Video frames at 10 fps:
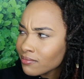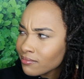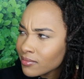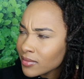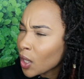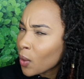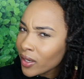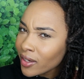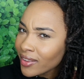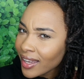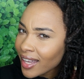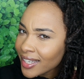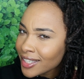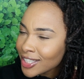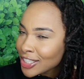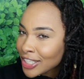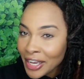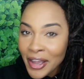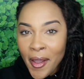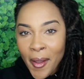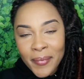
hmm, no wonder they like this shit.